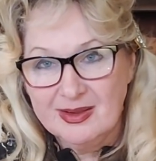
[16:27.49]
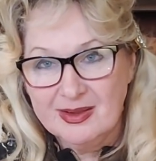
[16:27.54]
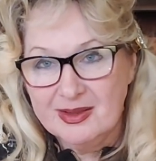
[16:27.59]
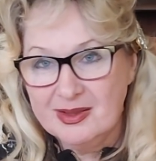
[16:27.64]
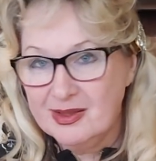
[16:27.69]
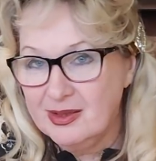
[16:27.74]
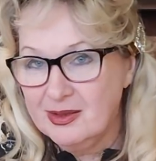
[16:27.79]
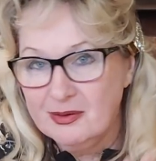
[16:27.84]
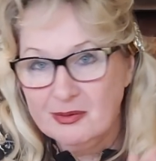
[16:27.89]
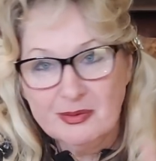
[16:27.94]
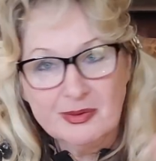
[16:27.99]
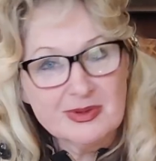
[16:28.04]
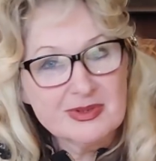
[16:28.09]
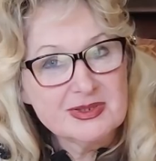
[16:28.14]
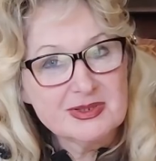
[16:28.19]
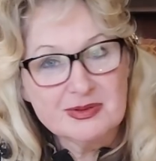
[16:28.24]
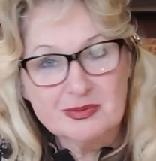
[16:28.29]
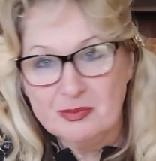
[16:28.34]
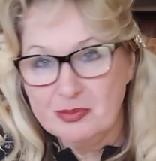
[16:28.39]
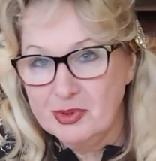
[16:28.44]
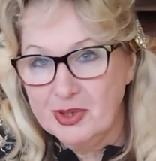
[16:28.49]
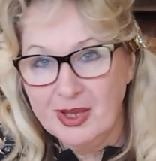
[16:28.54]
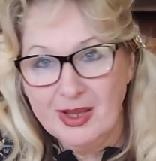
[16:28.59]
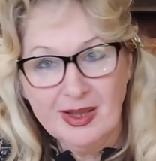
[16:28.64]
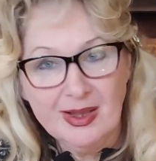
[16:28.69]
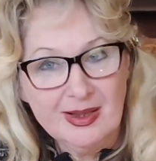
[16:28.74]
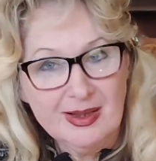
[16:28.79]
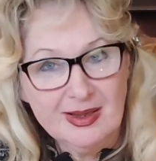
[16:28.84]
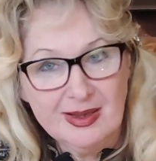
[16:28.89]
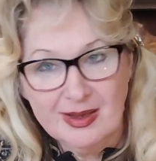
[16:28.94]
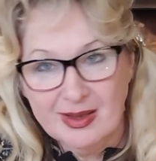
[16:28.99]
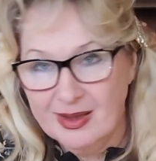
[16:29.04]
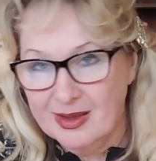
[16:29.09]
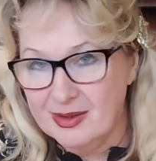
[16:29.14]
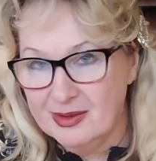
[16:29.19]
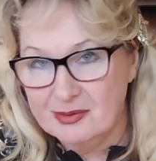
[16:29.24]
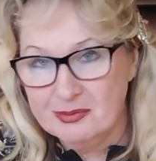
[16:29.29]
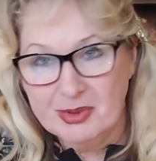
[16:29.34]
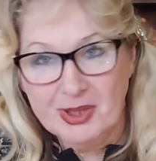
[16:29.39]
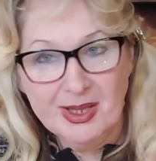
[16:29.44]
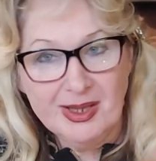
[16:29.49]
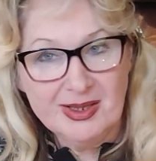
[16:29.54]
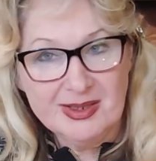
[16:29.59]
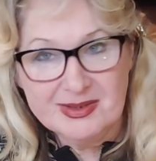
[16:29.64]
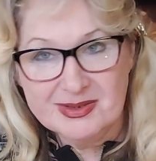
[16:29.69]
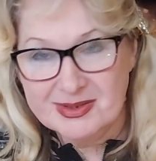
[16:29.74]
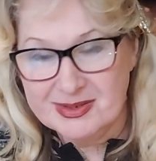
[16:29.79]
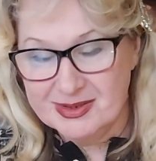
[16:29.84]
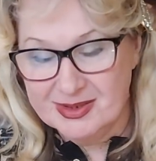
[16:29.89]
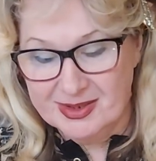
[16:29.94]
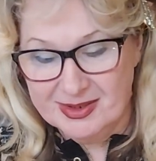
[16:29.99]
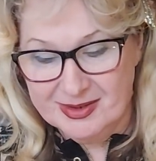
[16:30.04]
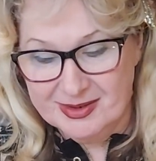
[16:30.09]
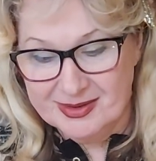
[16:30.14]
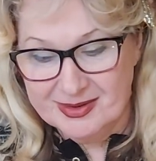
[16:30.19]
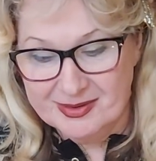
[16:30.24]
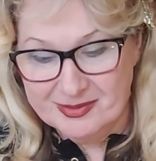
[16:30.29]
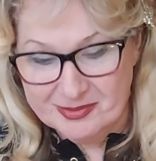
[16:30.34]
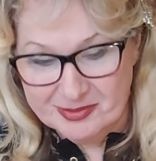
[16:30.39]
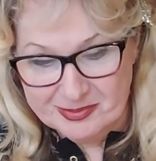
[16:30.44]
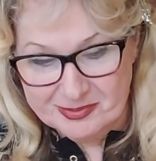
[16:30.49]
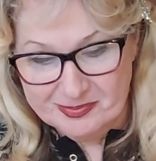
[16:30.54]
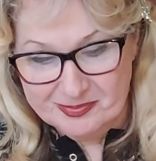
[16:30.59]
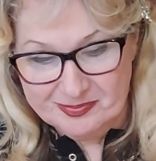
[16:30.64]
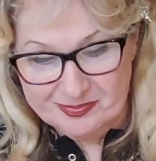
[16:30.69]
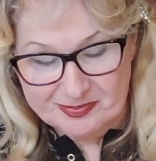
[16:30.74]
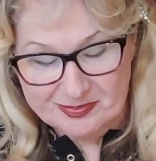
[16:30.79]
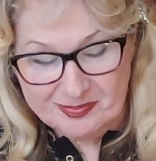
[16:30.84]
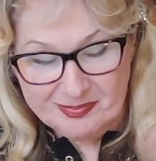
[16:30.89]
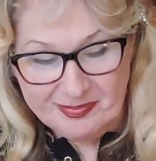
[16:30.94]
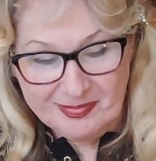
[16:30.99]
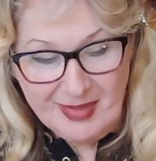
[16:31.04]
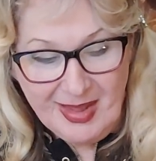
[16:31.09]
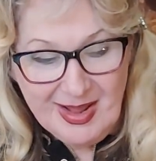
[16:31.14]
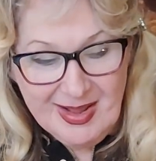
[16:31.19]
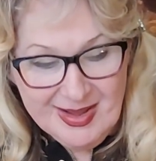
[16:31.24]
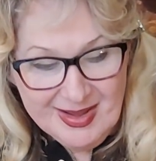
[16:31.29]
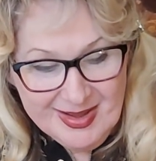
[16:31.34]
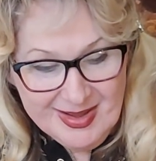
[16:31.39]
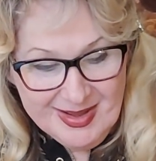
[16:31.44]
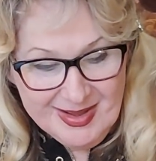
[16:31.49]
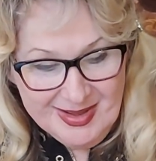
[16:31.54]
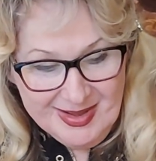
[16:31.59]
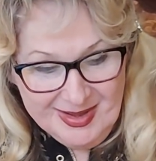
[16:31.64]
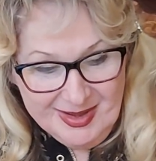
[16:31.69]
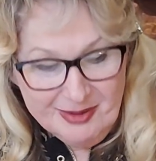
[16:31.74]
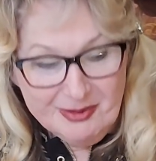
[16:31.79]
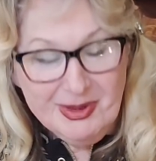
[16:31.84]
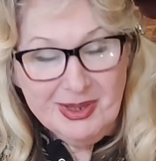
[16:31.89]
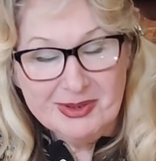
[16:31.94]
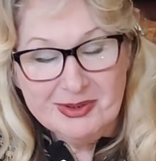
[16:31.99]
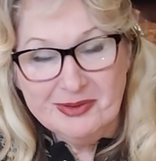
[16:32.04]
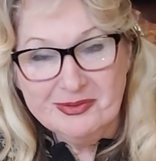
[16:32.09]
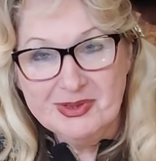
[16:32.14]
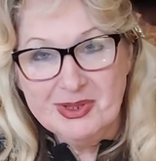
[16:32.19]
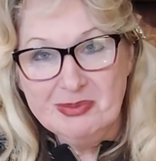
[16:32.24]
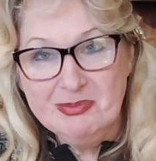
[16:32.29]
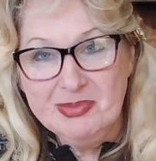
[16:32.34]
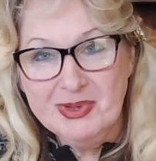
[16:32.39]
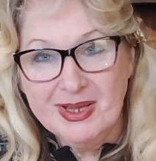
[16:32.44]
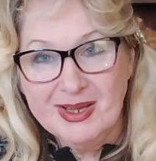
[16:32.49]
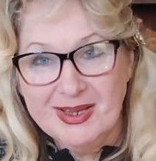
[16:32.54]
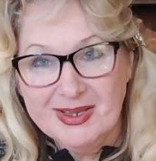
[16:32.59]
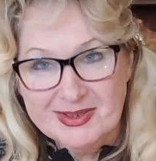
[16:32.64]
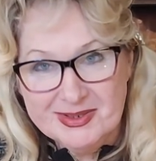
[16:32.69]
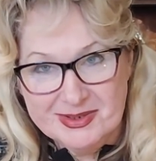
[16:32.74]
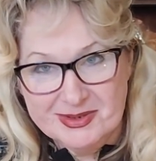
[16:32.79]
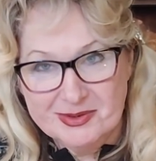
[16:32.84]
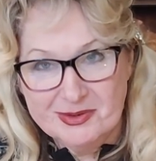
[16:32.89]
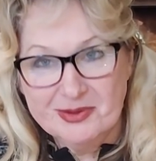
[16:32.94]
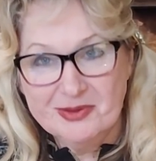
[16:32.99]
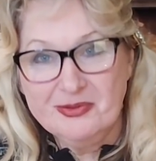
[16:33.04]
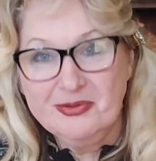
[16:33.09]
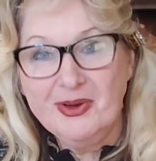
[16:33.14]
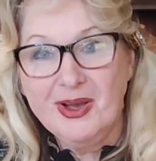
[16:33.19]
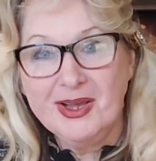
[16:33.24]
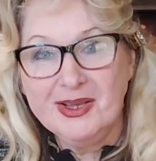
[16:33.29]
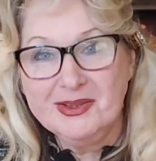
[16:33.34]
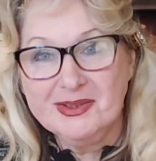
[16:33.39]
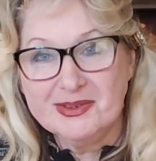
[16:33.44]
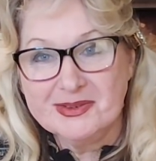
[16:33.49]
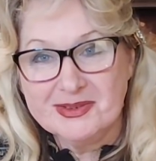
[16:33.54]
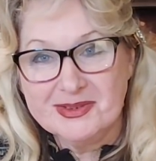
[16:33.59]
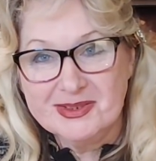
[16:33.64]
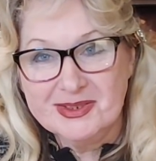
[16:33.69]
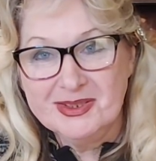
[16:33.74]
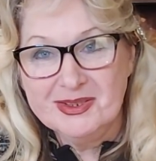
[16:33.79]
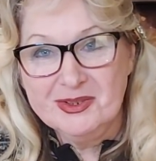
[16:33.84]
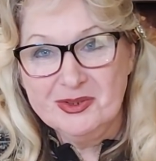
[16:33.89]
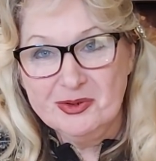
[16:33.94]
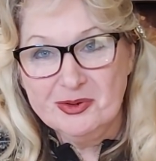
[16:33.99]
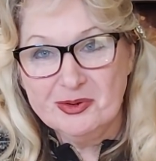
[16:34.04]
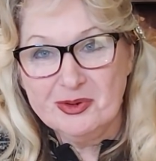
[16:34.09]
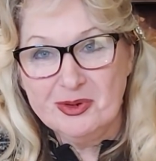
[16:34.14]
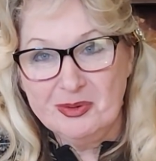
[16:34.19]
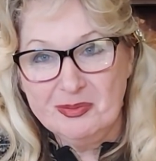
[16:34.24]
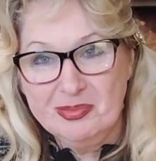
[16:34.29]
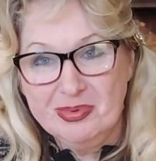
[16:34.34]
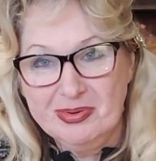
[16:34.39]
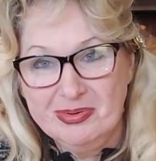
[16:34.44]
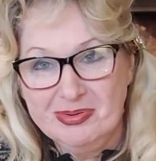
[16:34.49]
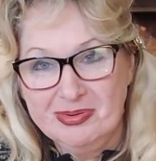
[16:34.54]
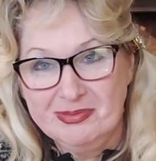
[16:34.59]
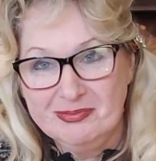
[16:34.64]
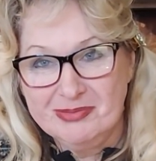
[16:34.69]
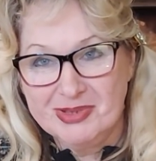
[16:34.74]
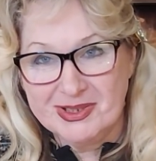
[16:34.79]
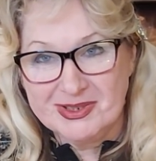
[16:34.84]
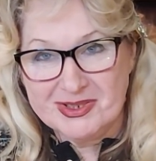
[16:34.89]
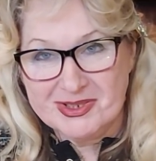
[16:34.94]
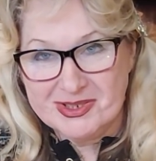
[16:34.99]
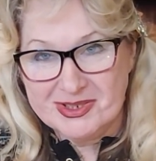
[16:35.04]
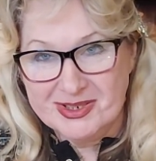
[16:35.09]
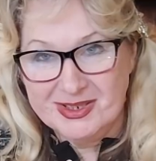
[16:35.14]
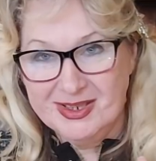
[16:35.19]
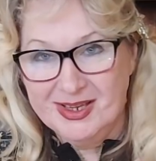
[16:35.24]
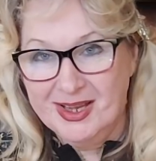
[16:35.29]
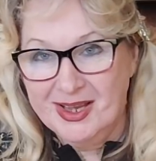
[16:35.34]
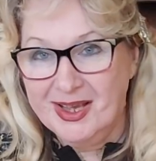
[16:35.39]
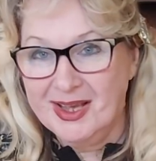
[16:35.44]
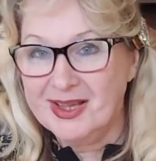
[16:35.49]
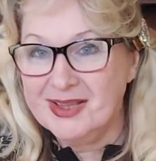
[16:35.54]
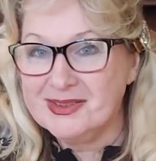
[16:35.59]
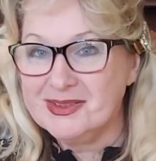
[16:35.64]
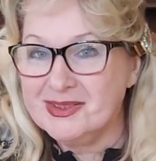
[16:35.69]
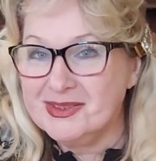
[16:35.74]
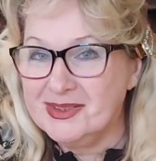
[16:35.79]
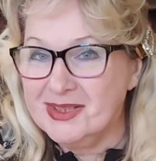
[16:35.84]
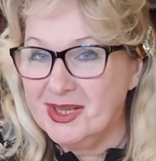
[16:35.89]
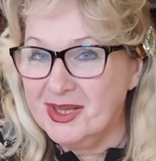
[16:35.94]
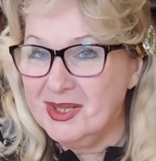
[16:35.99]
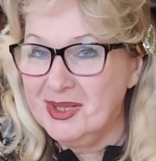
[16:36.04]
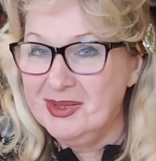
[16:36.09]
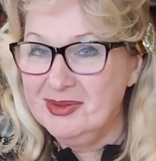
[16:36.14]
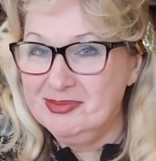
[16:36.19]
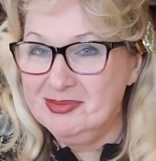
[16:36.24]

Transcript: He was one of the biggest fighters in Europe, but she had the